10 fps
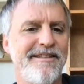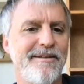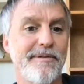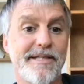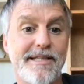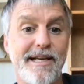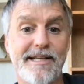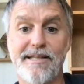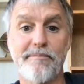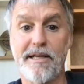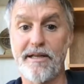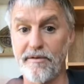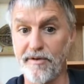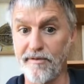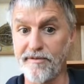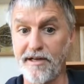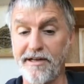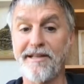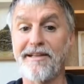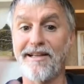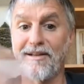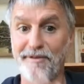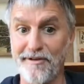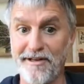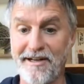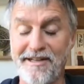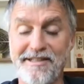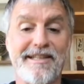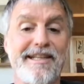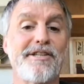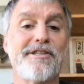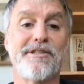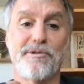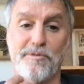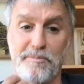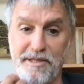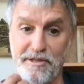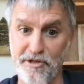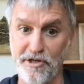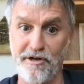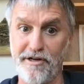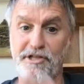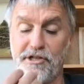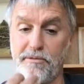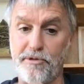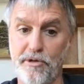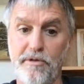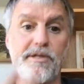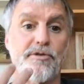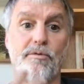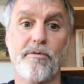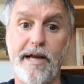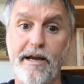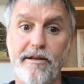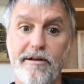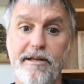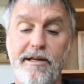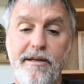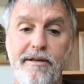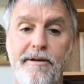With 6, and many of you have done it, and if you're in constellations, you will be encouraged to do this regularly.